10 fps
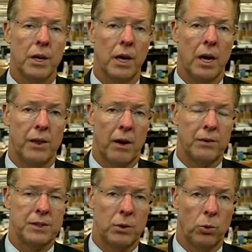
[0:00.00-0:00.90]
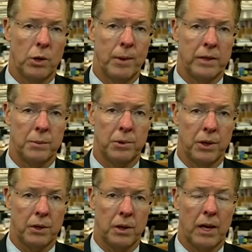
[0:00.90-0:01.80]
Uh, they're obviously worried about the
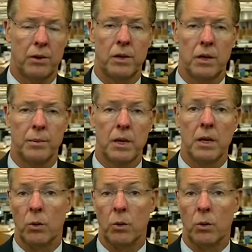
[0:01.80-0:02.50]
political outcome.